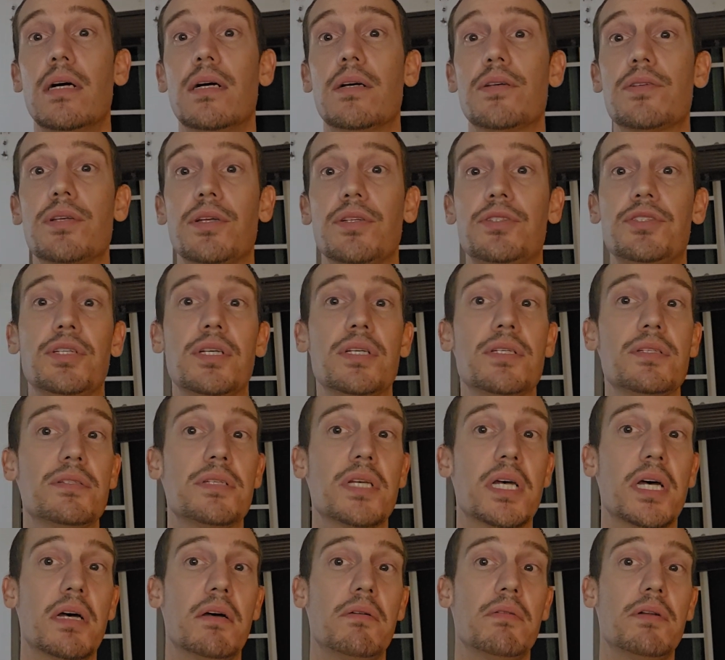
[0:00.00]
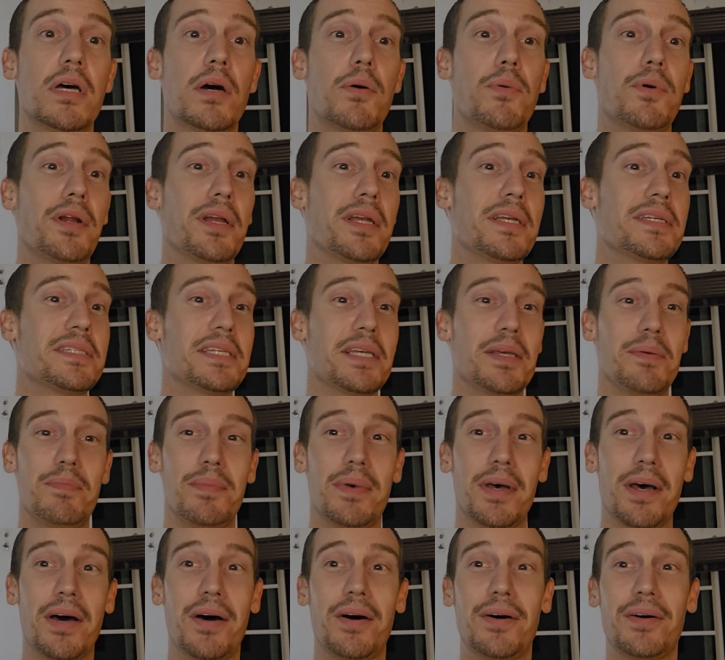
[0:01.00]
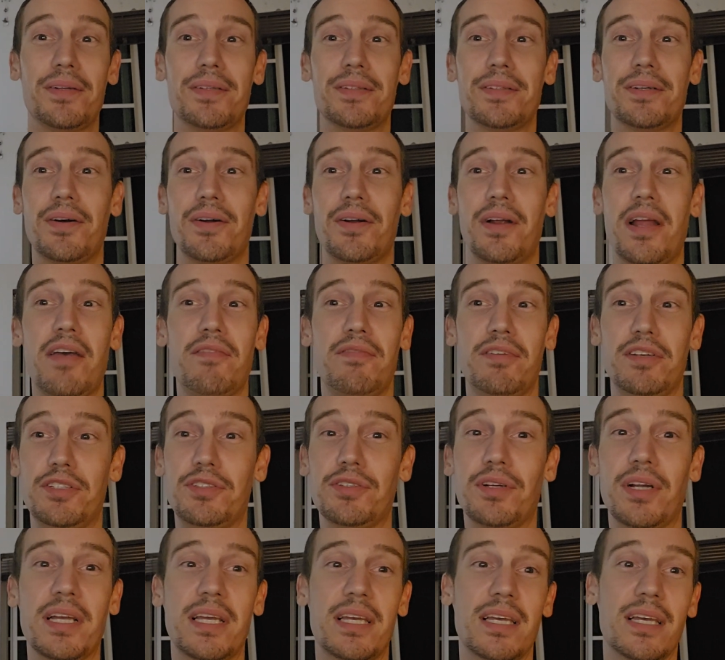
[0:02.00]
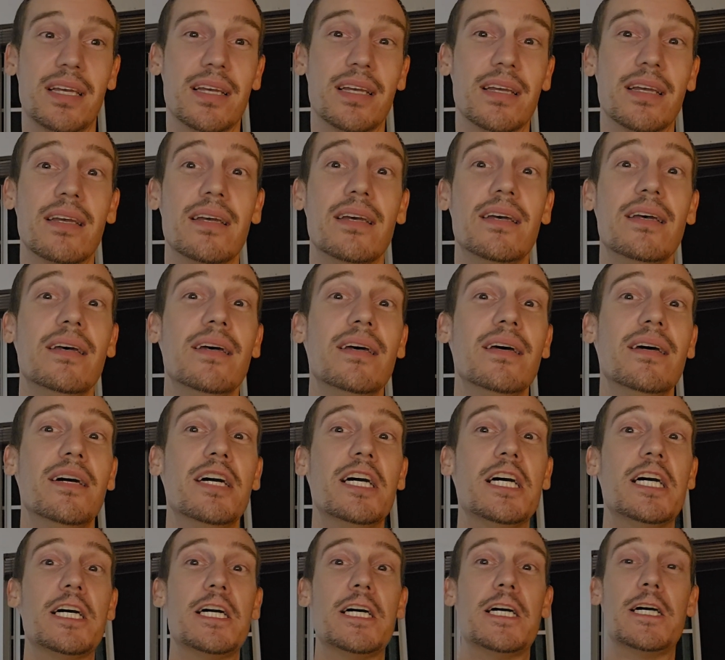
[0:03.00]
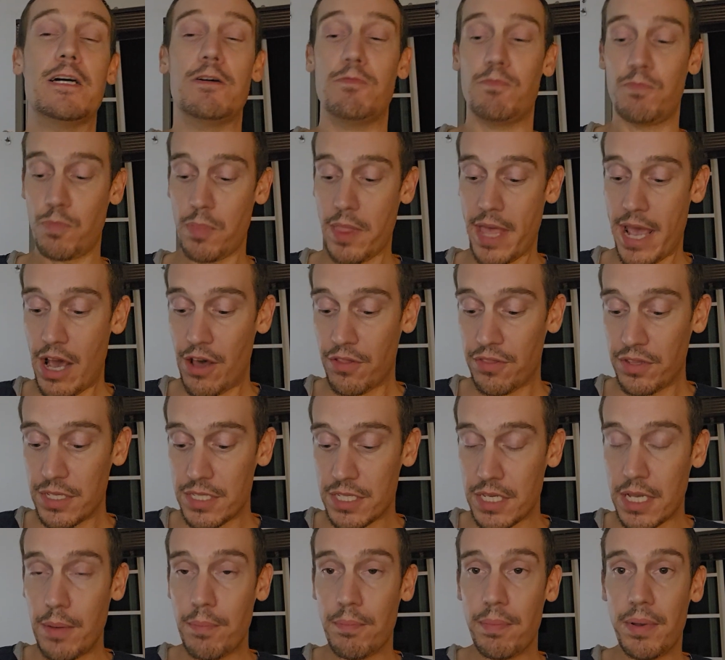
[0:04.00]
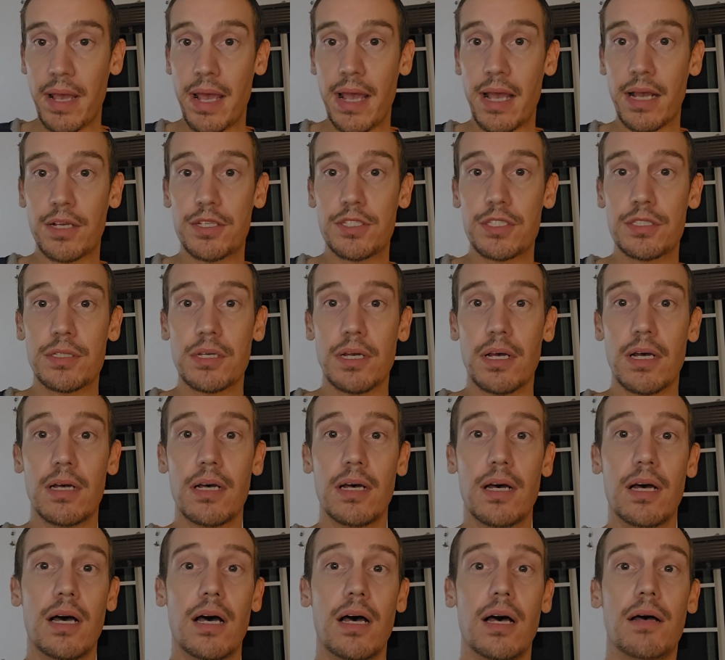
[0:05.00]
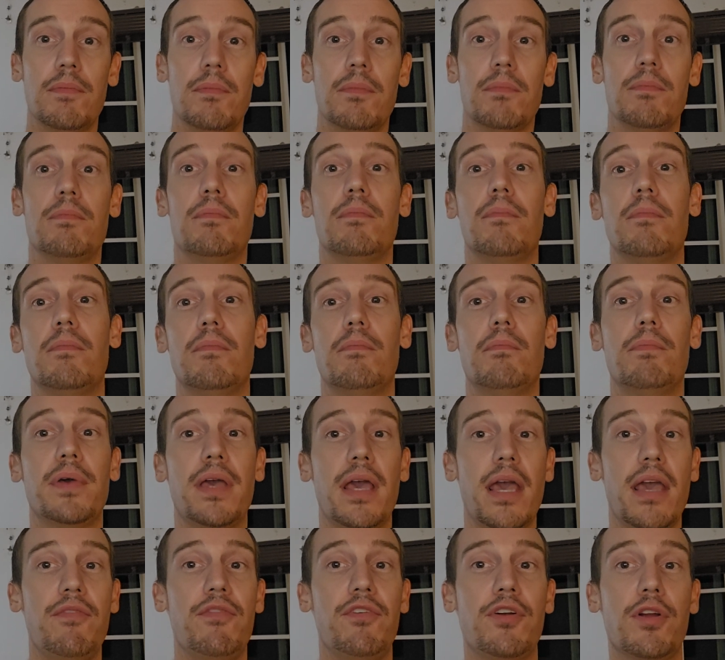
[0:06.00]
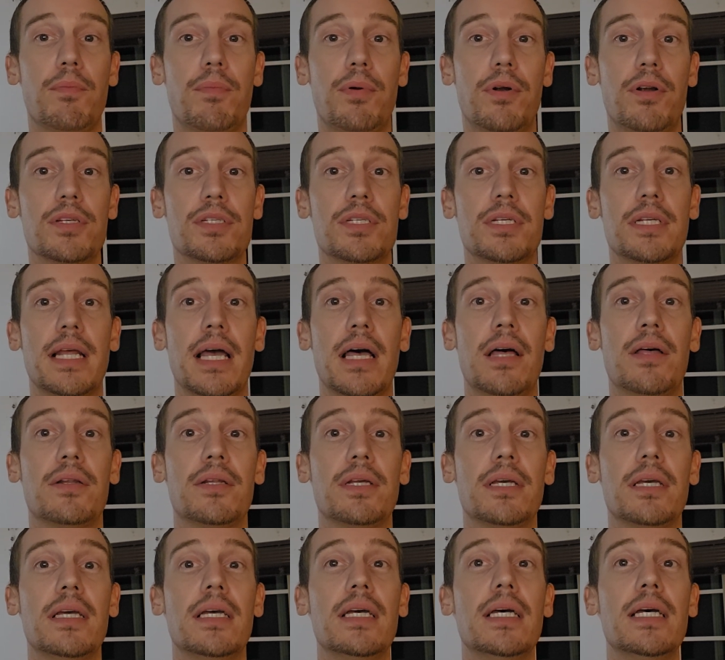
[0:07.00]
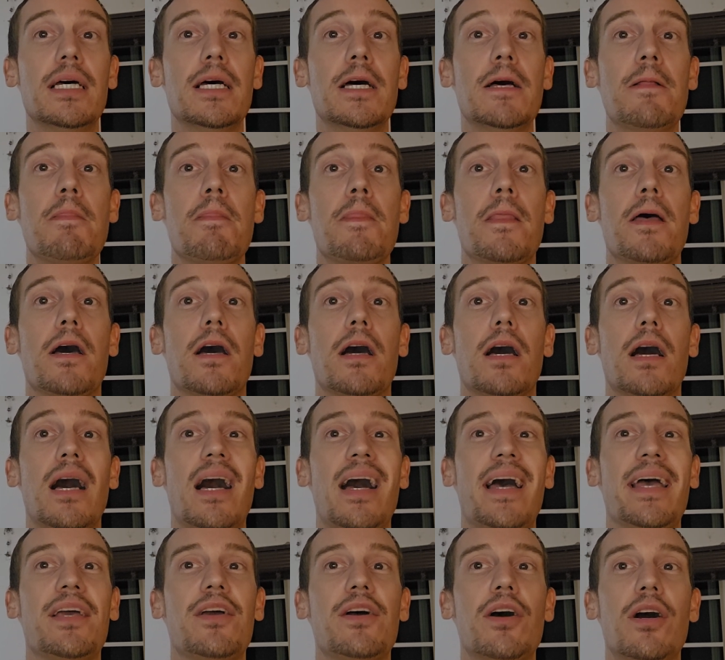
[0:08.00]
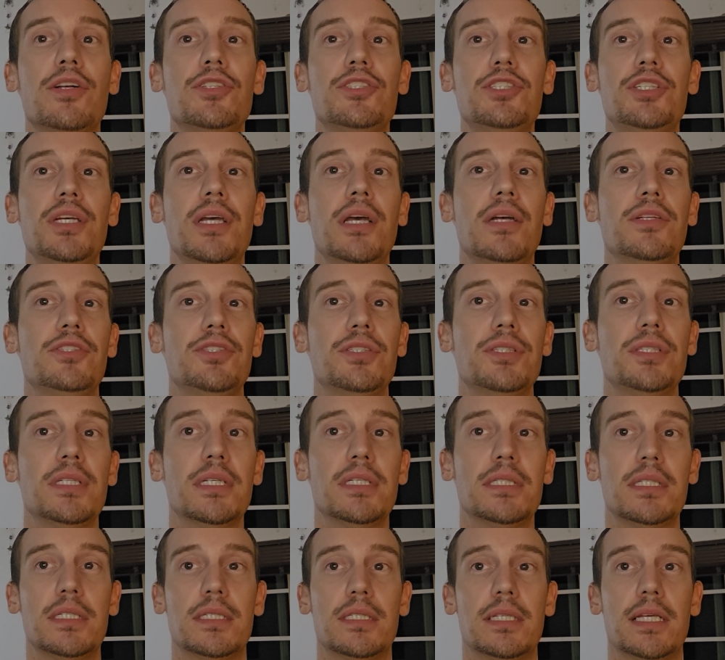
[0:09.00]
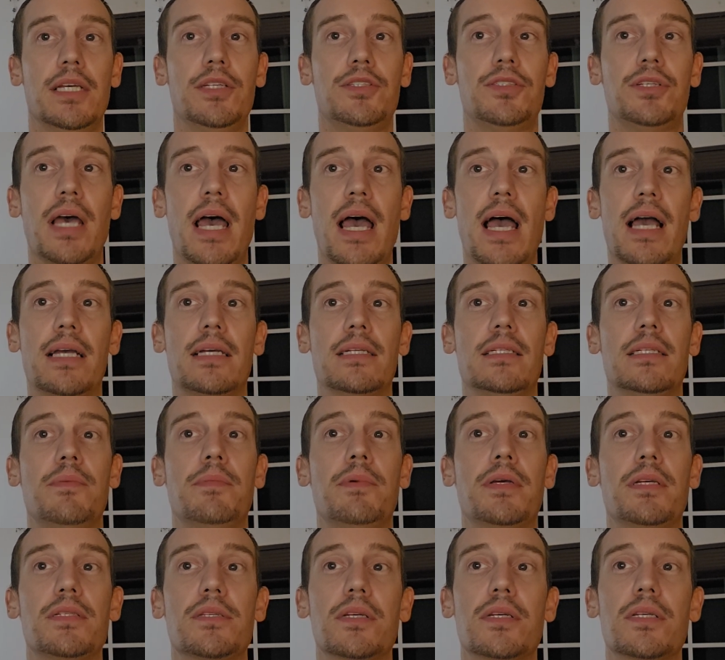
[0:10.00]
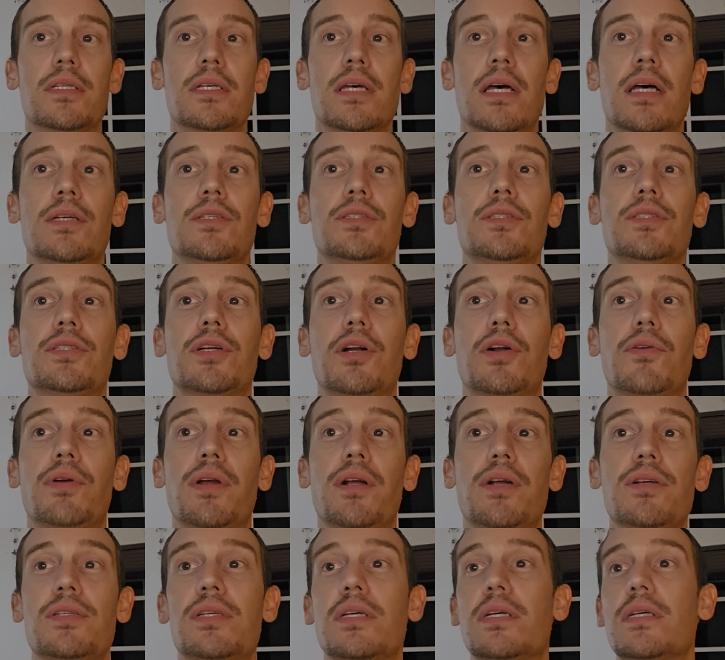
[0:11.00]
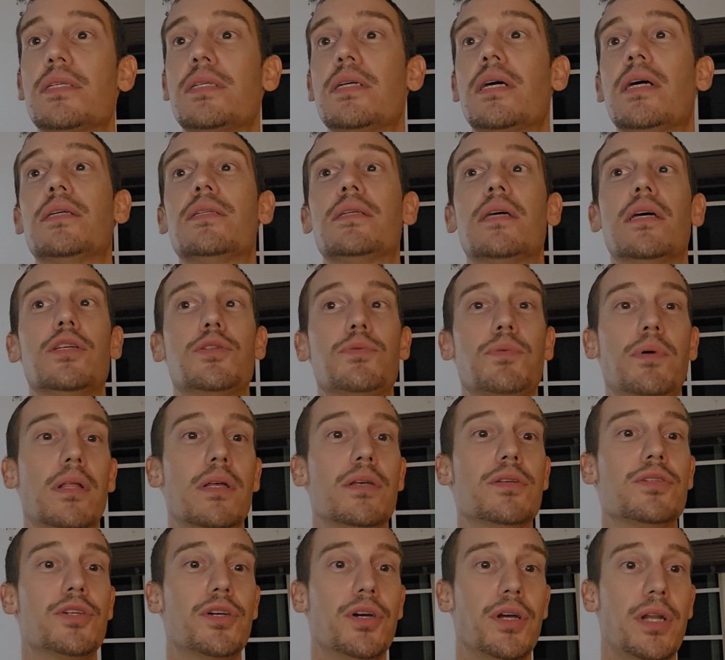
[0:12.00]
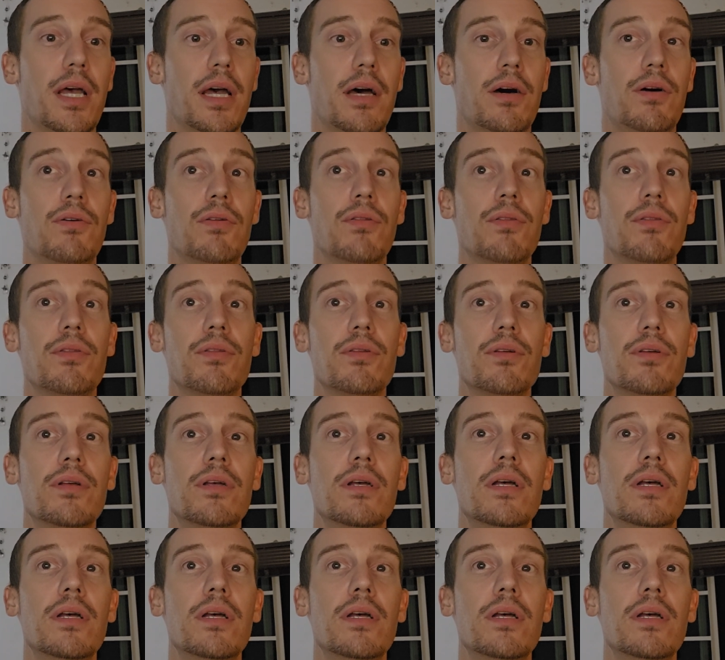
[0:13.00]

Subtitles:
such as not wearing a seatbelt or heavy drinking. How this impacts behavior and personality. High conscientiousness is linked to academic success, career success, as well as good health